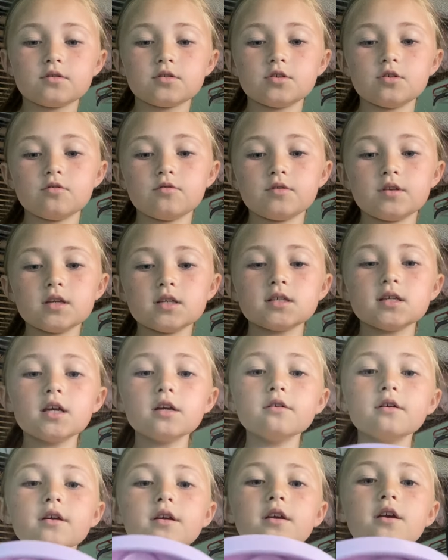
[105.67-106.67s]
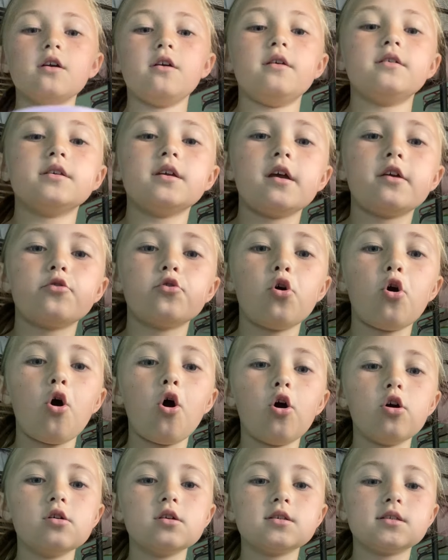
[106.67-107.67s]
So this side right here is like the
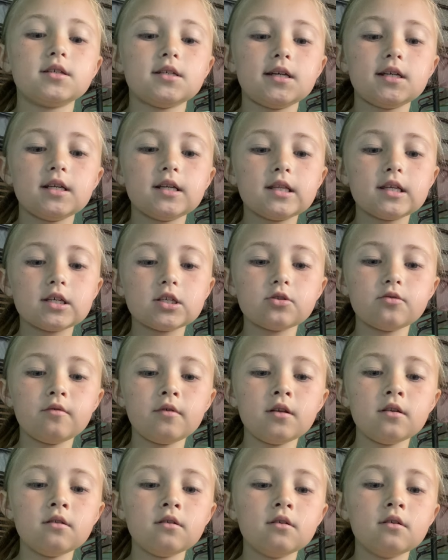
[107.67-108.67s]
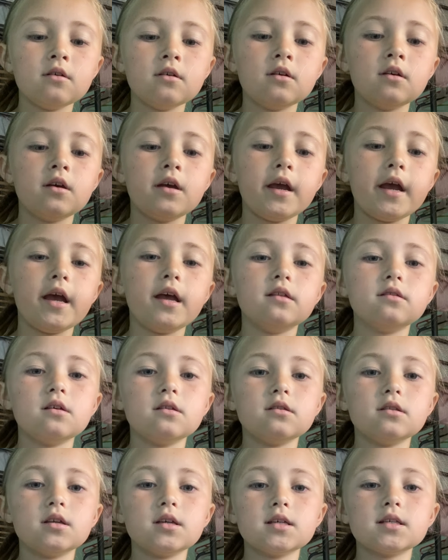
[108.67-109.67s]
hard side of this one. And
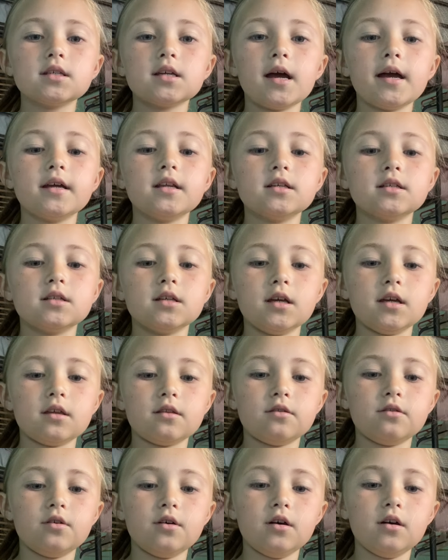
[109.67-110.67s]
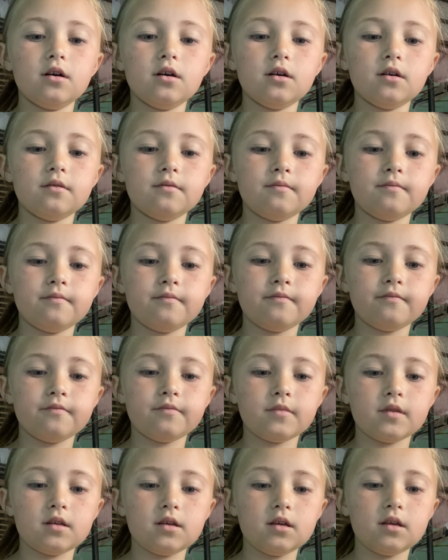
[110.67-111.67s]
then this side is like the
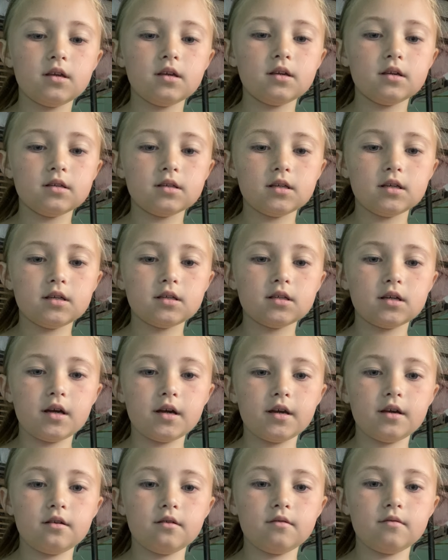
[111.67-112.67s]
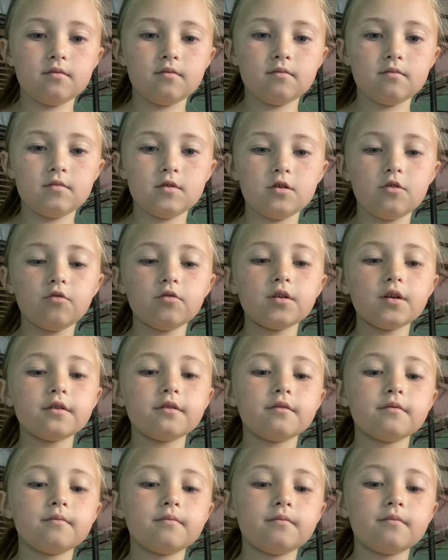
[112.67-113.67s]
easy side. Hold
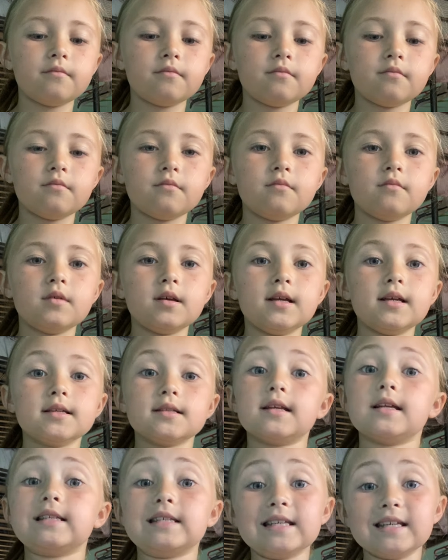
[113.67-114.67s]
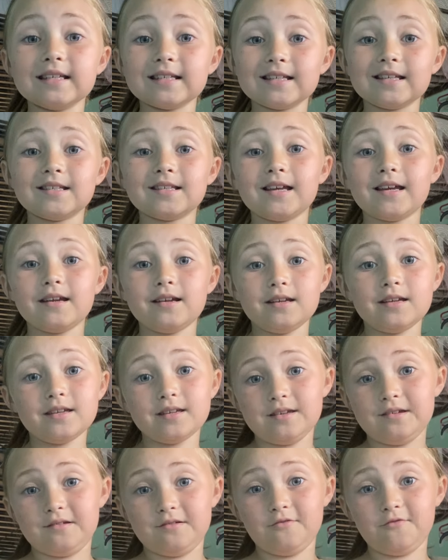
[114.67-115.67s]
on. That's the easy side.
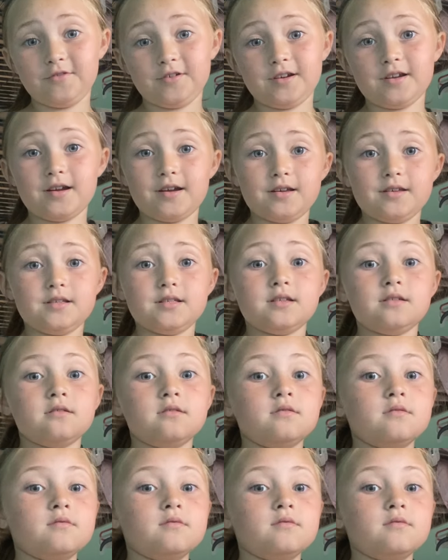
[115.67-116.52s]
Come on, guys.